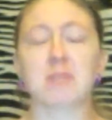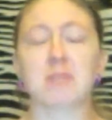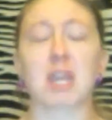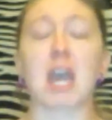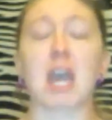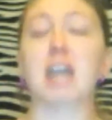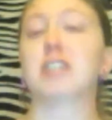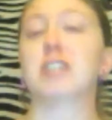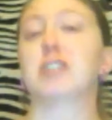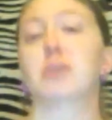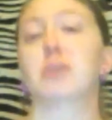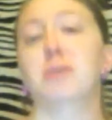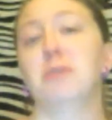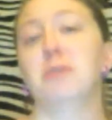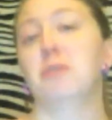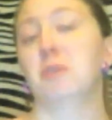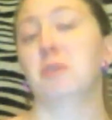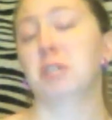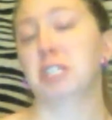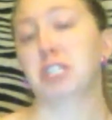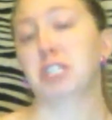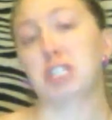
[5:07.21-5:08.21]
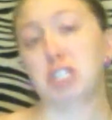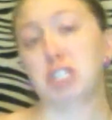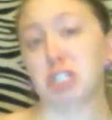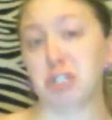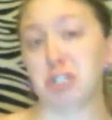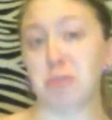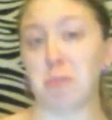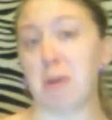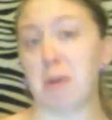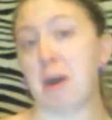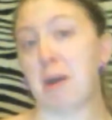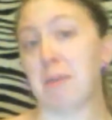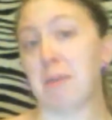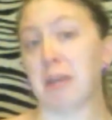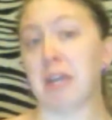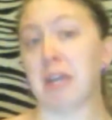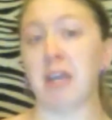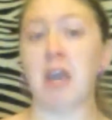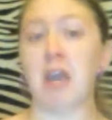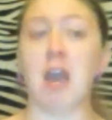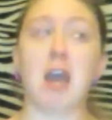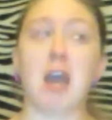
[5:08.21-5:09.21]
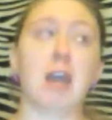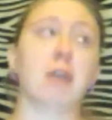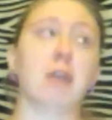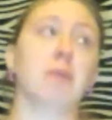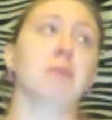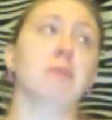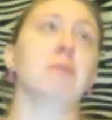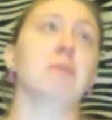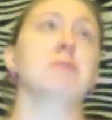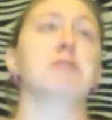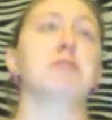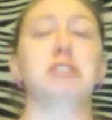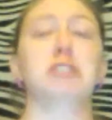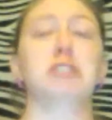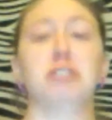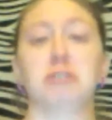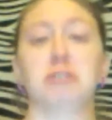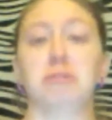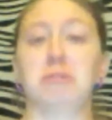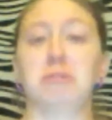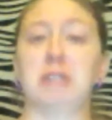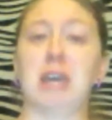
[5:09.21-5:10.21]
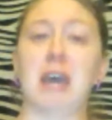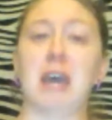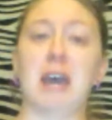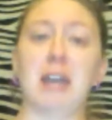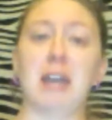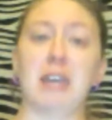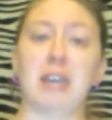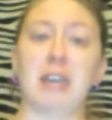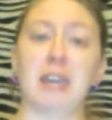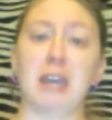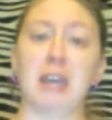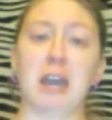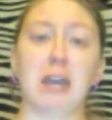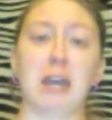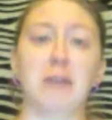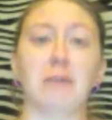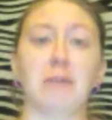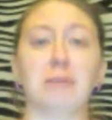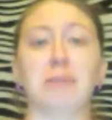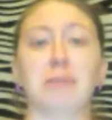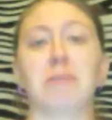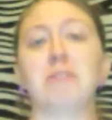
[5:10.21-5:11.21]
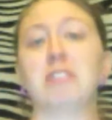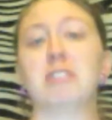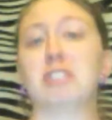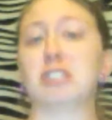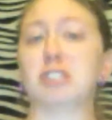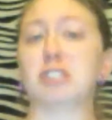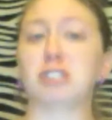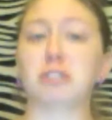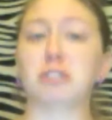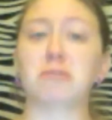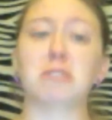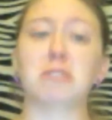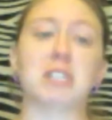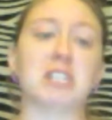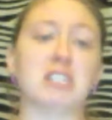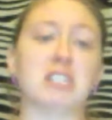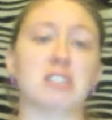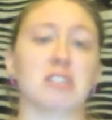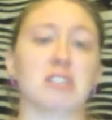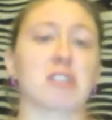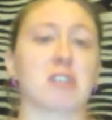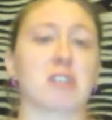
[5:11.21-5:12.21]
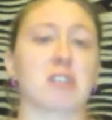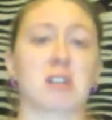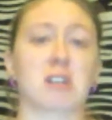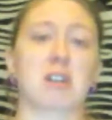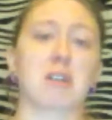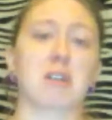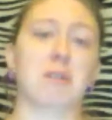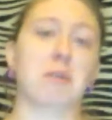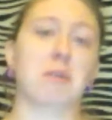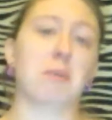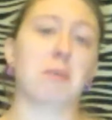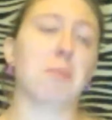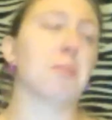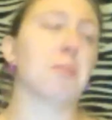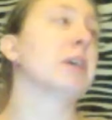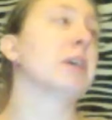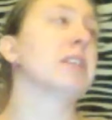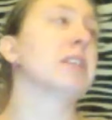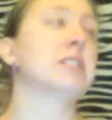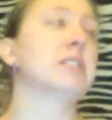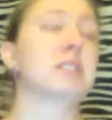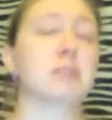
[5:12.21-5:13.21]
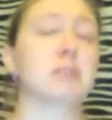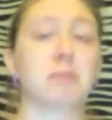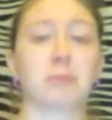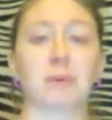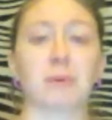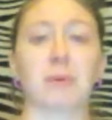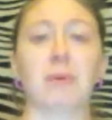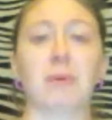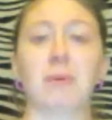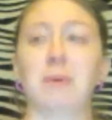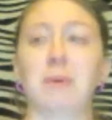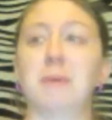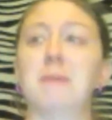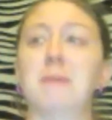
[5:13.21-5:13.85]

I don't know what to do, Mommy. I don't know what to do, Daddy. I don't know what to do, teacher, principal.